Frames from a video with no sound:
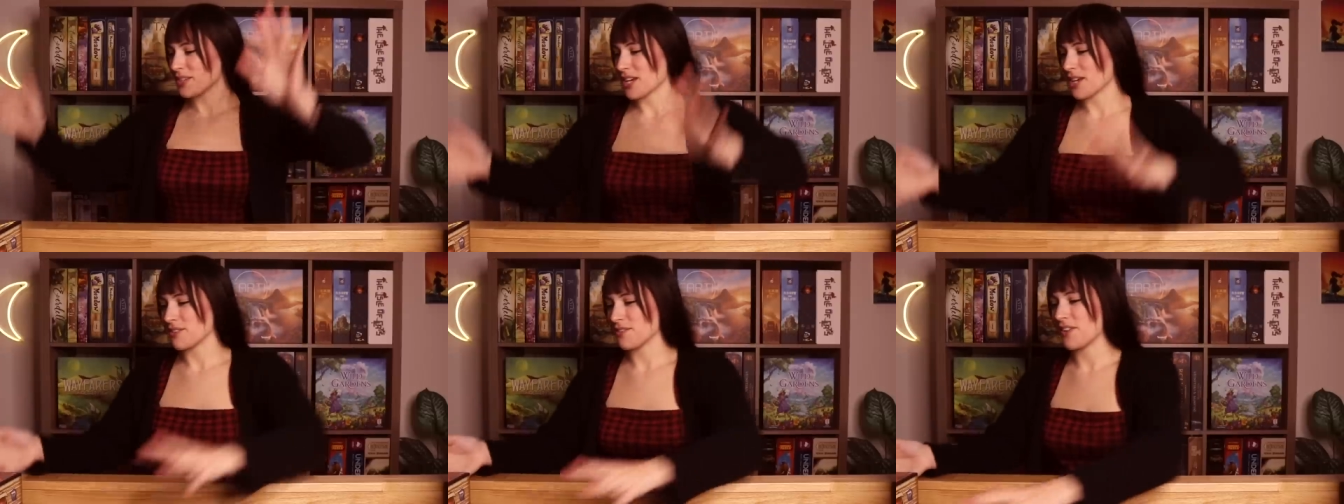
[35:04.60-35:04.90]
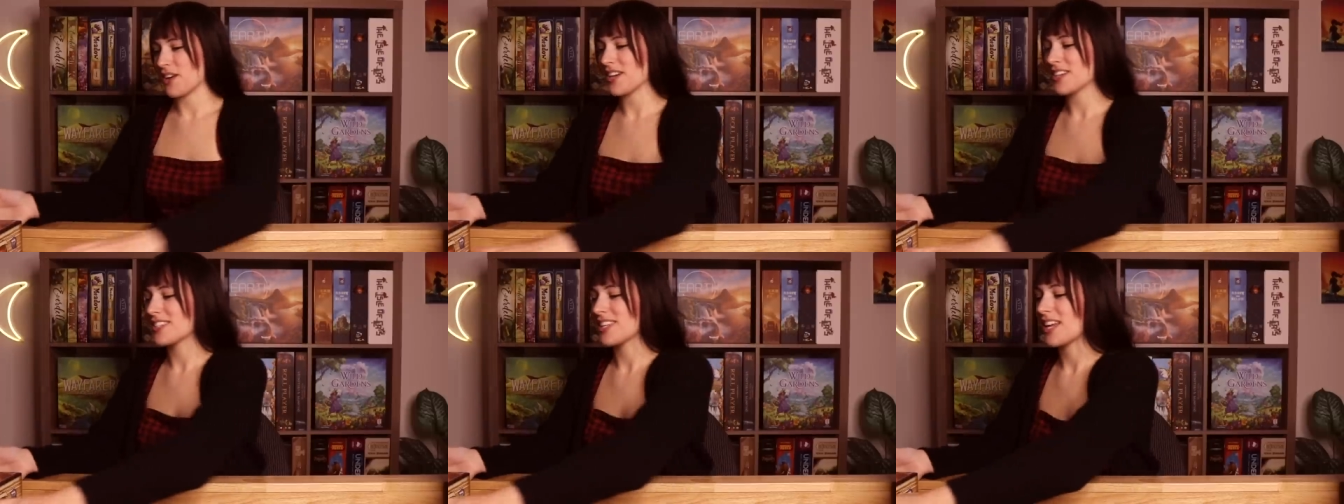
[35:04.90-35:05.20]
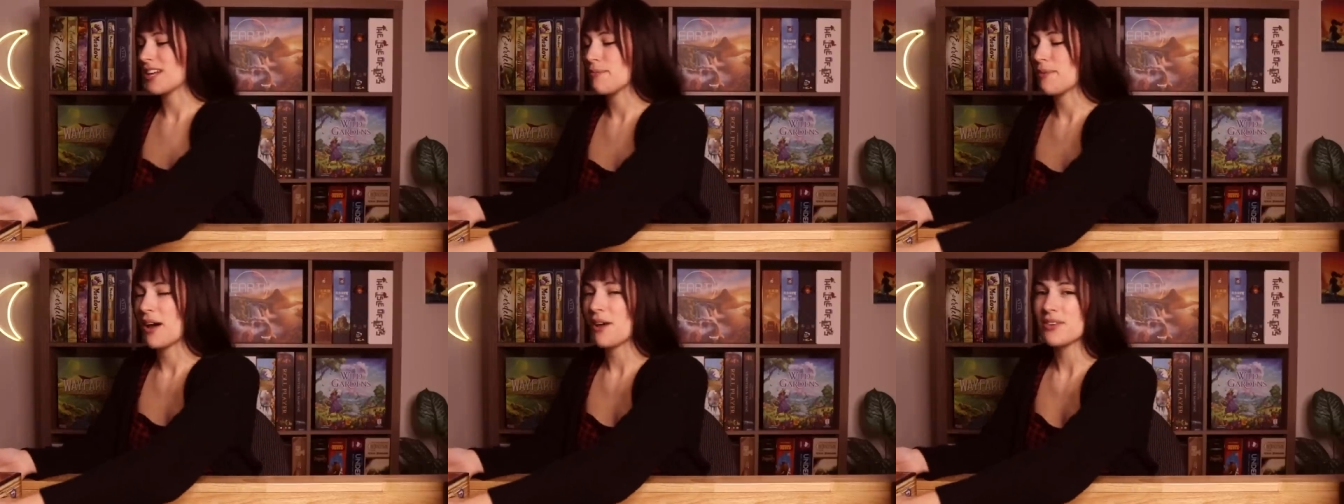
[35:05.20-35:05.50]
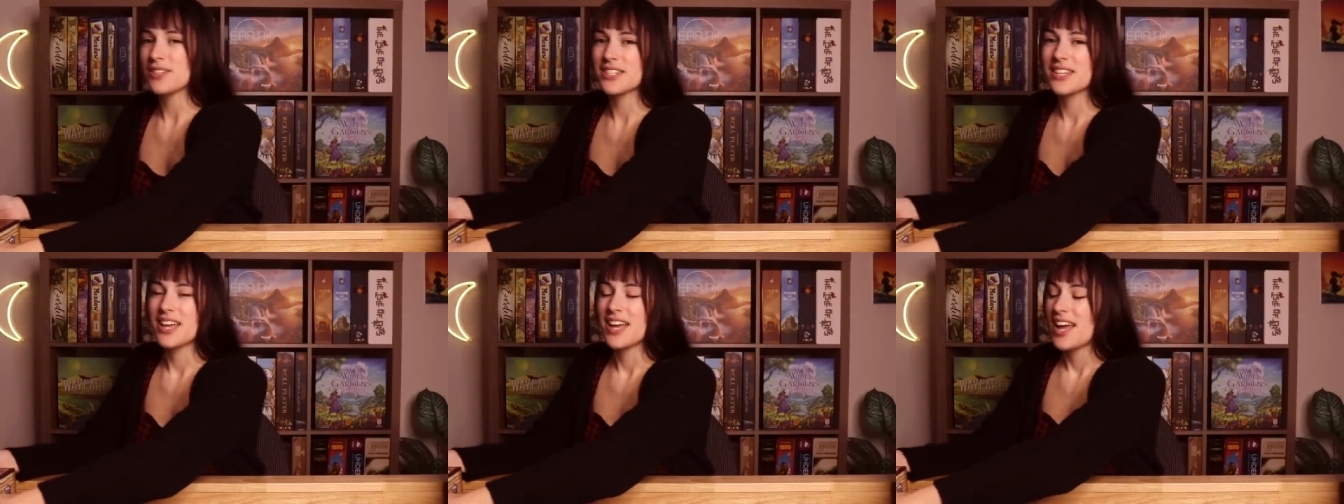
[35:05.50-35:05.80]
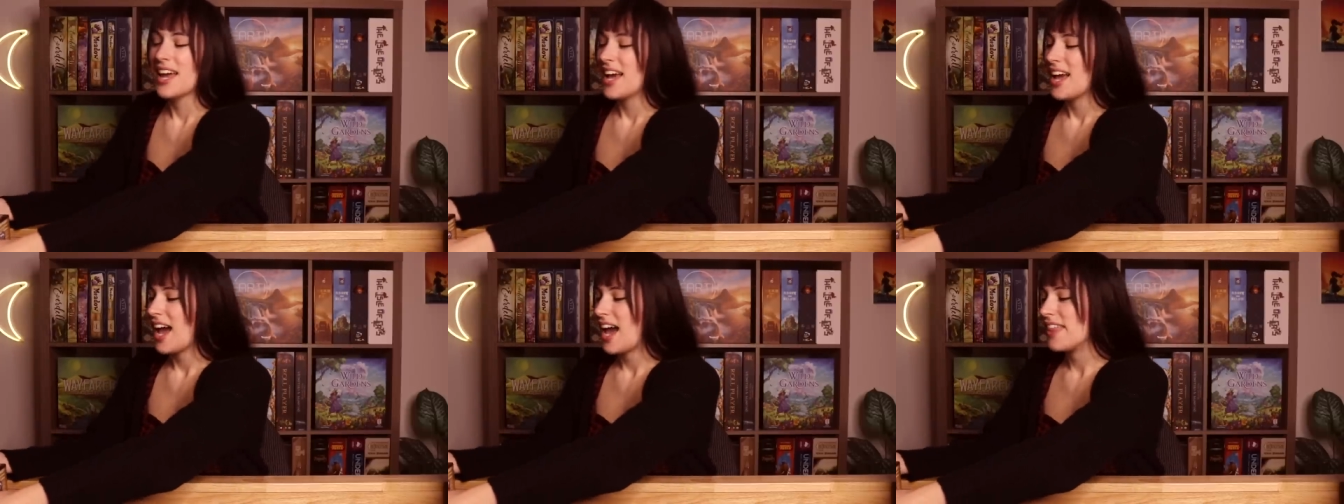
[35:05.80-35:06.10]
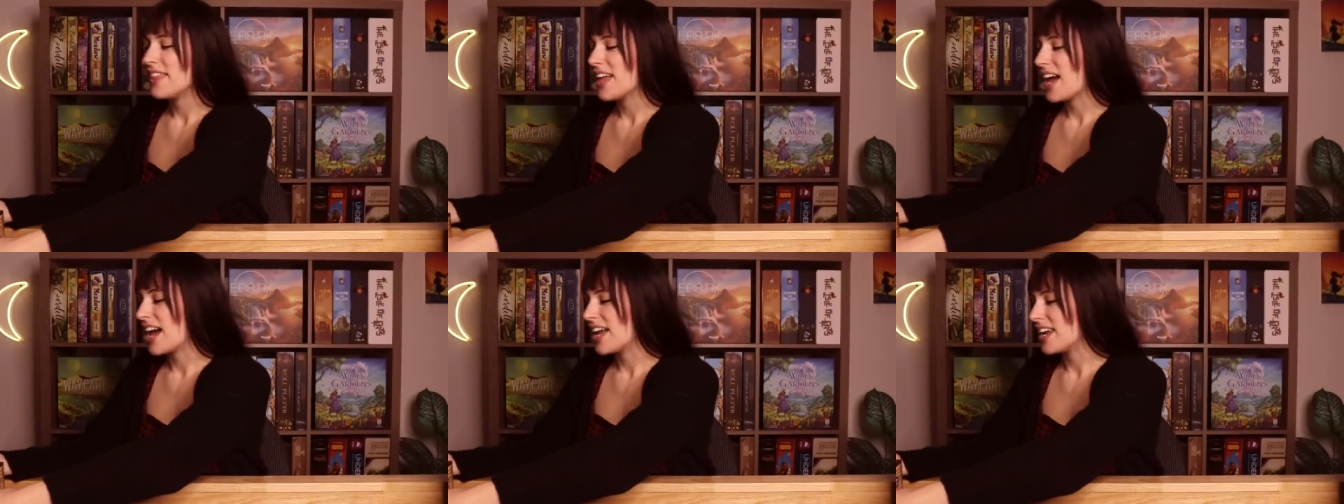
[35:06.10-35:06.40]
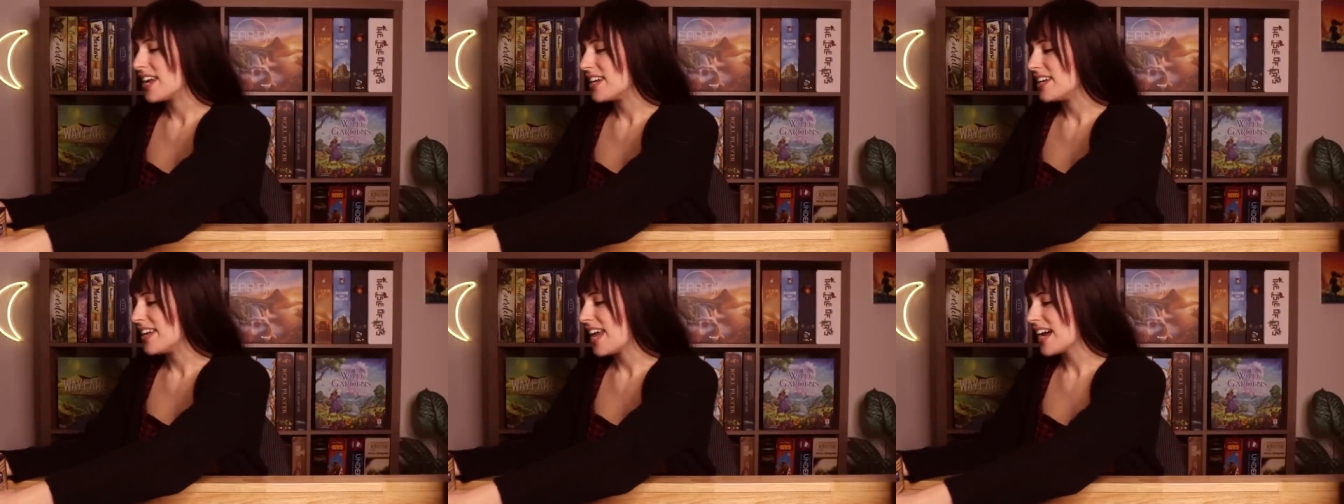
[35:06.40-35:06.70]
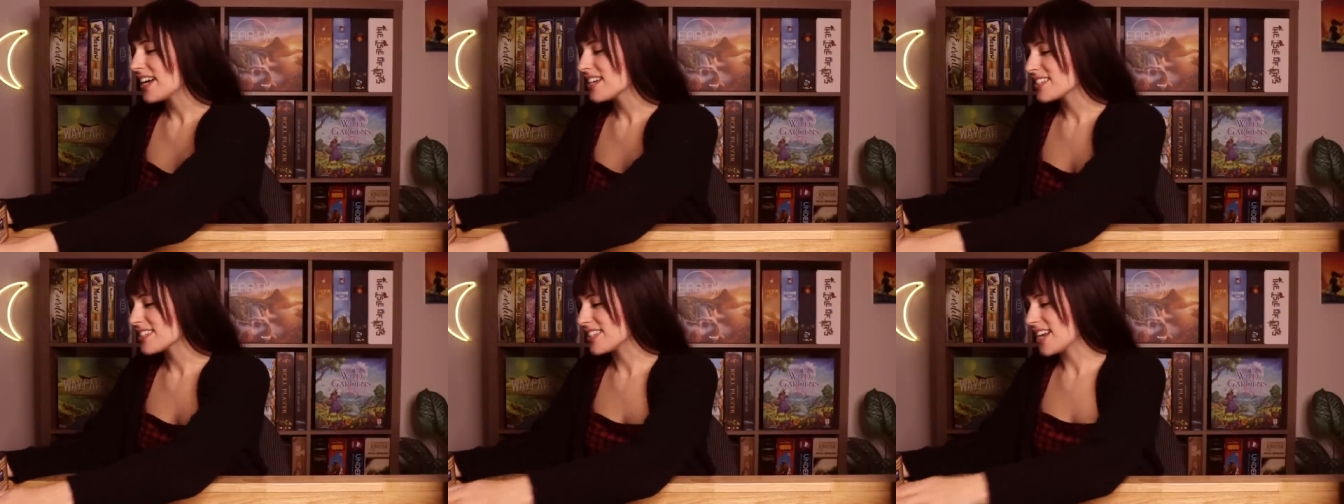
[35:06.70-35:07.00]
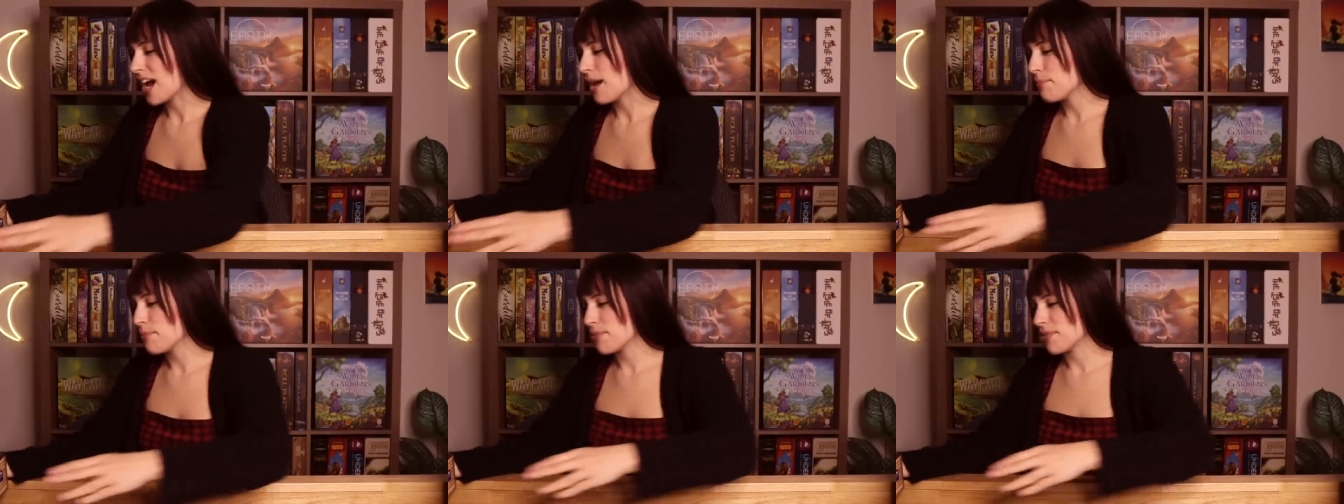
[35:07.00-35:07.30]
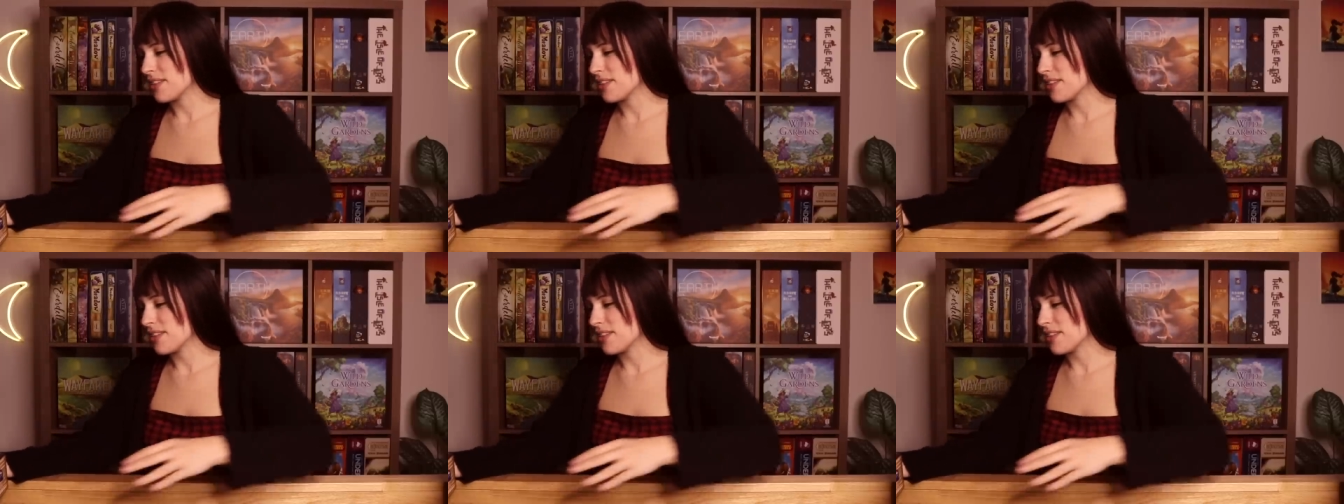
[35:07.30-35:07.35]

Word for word: which I was very excited about. And then next up,